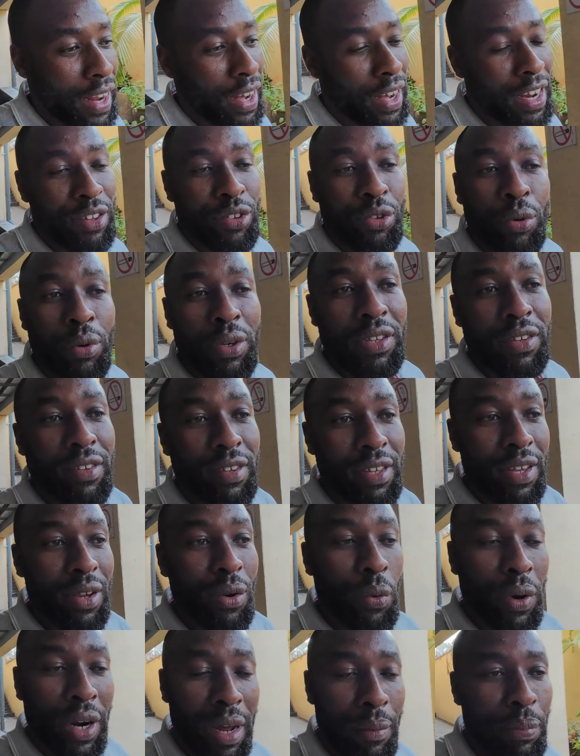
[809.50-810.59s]
Let's go and see
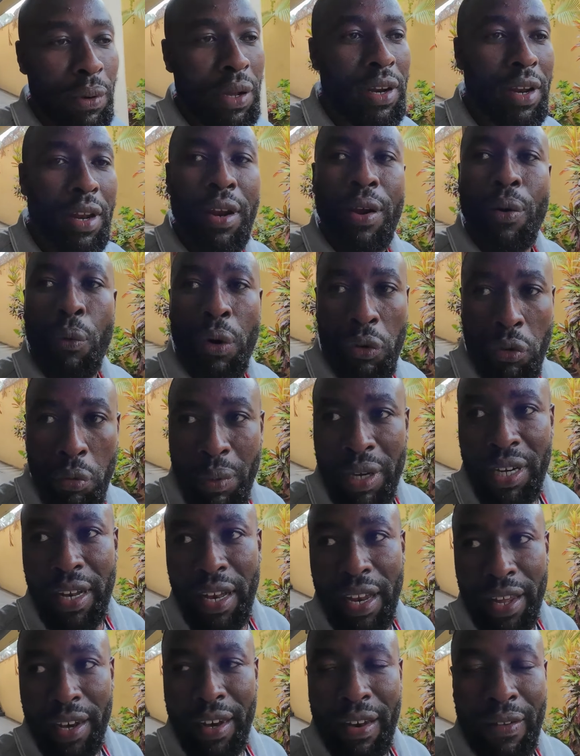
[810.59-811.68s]
what happened, what we
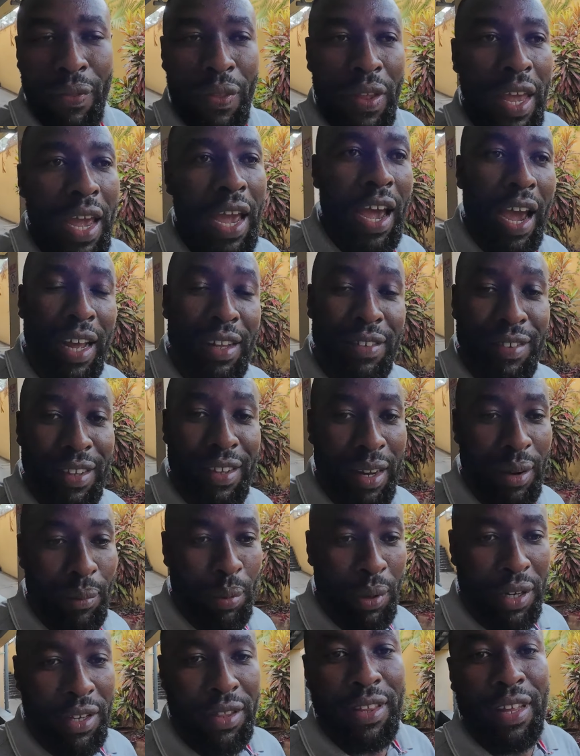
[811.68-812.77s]
might learn, and
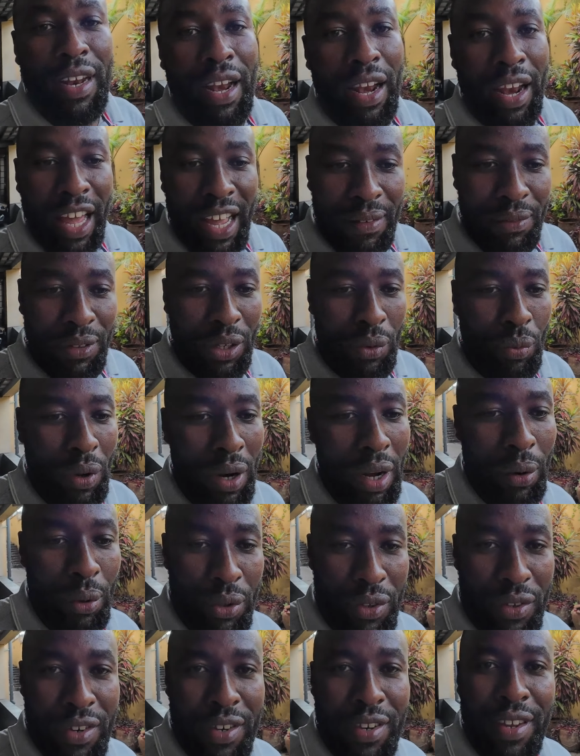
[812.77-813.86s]
celebrate the lives that were
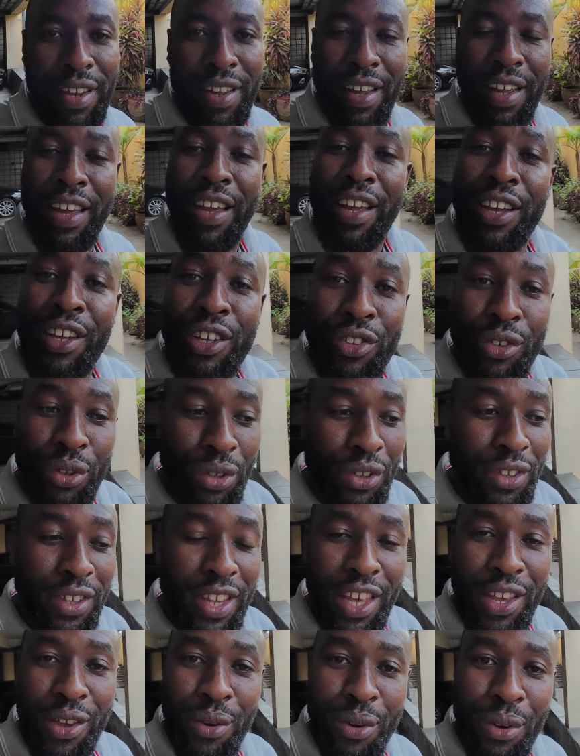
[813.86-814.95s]
lost. So
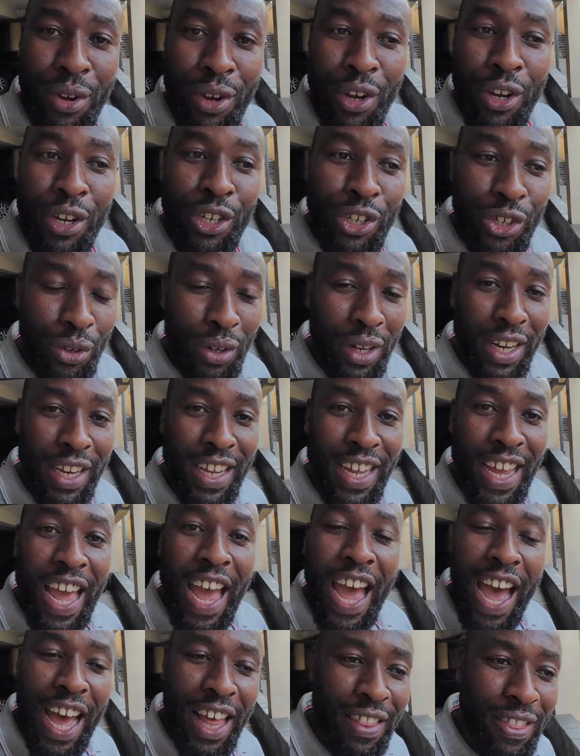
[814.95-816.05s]
see you shortly,
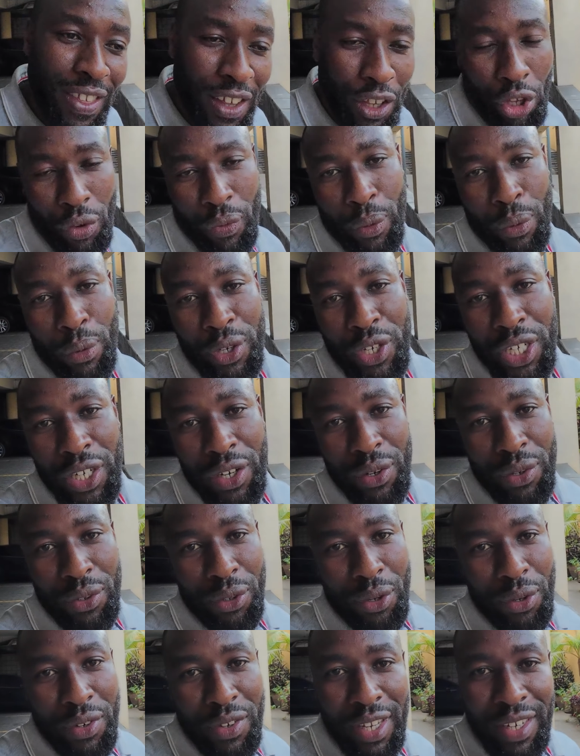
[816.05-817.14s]
and thank you for watching our
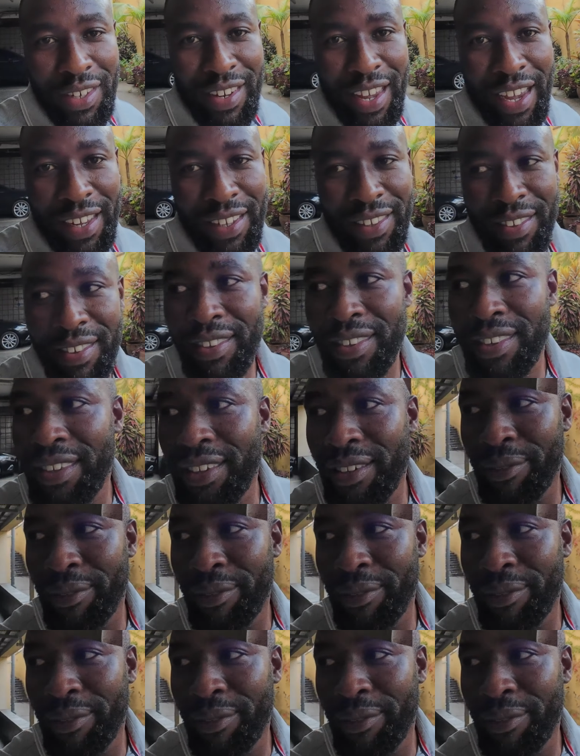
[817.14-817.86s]
content, guys.